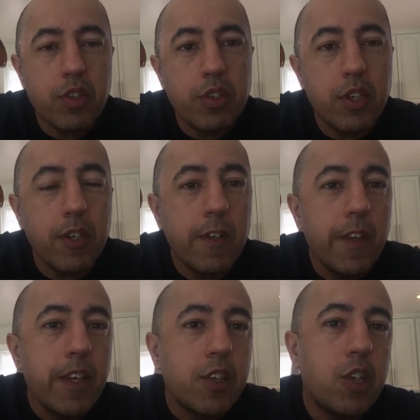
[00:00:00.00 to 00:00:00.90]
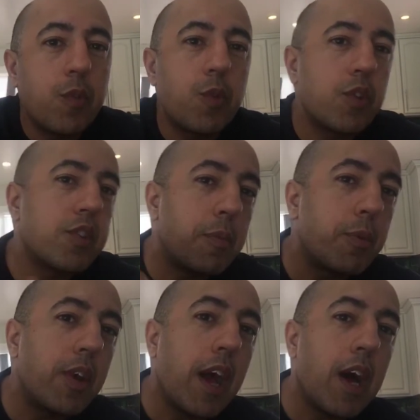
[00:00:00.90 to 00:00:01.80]
And for
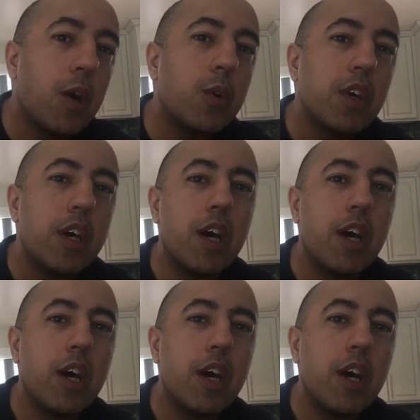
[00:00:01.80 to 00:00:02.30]
example, now